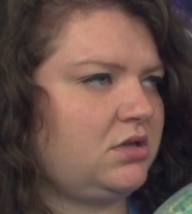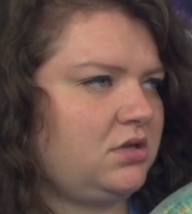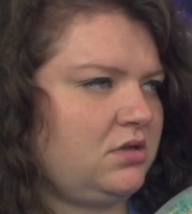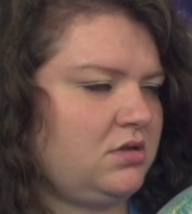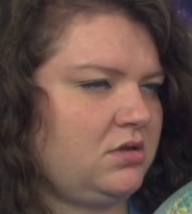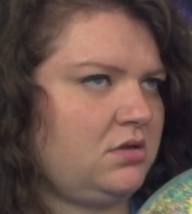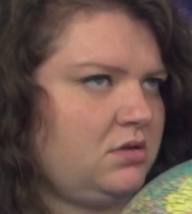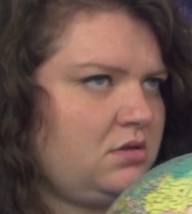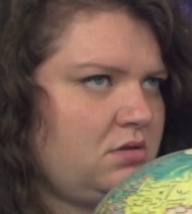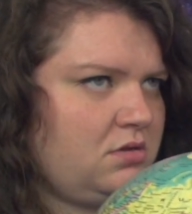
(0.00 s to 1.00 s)

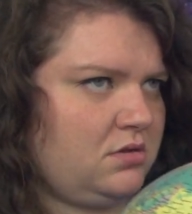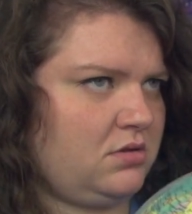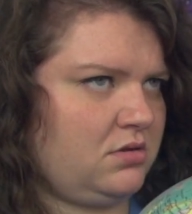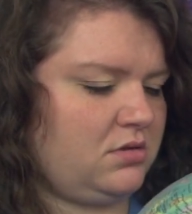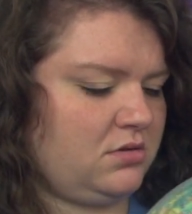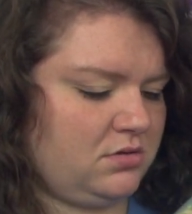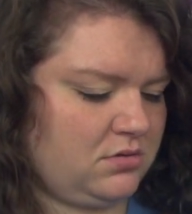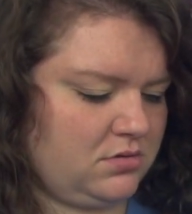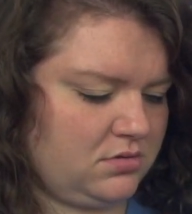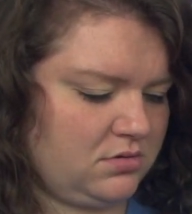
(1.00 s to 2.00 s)

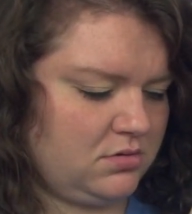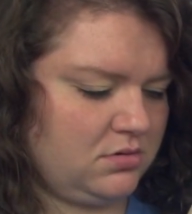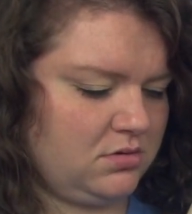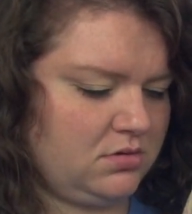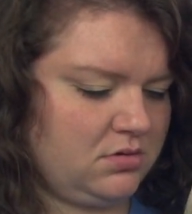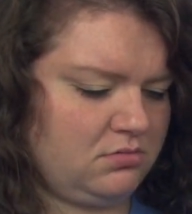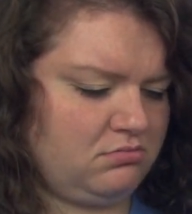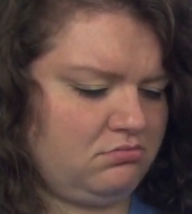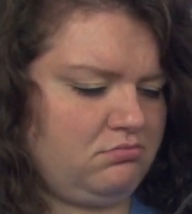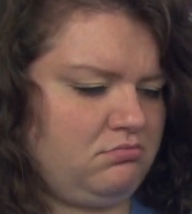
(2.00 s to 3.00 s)

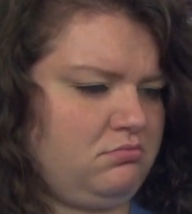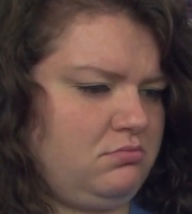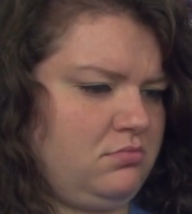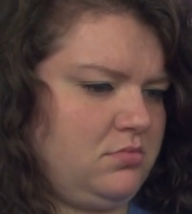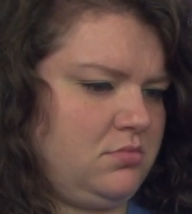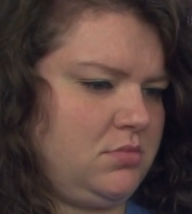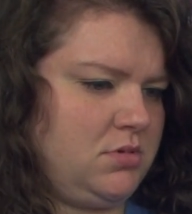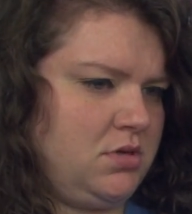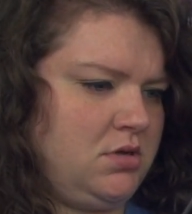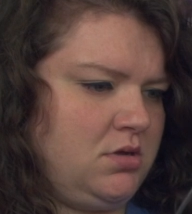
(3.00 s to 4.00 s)

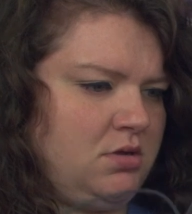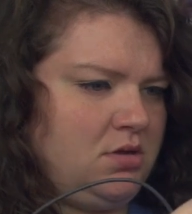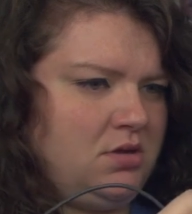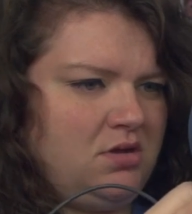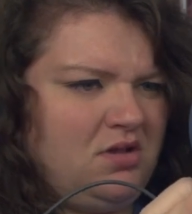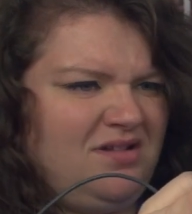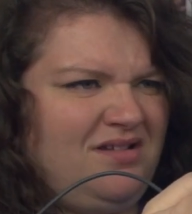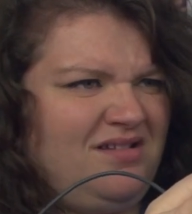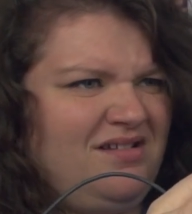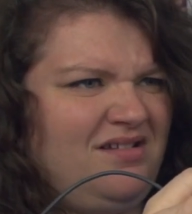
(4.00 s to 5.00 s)

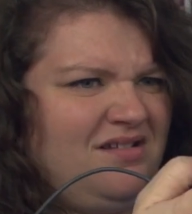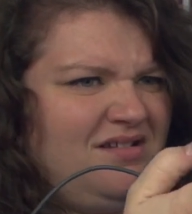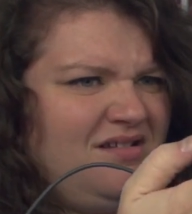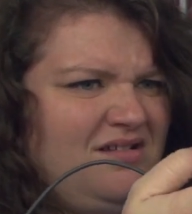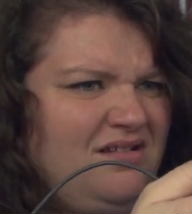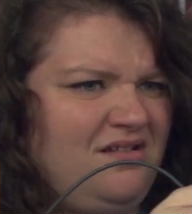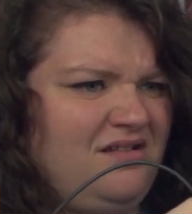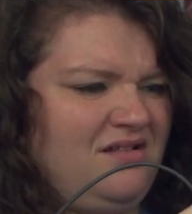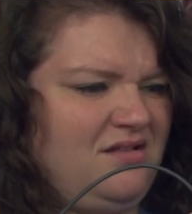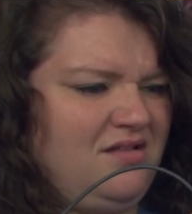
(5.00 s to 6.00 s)
Nobody speaks.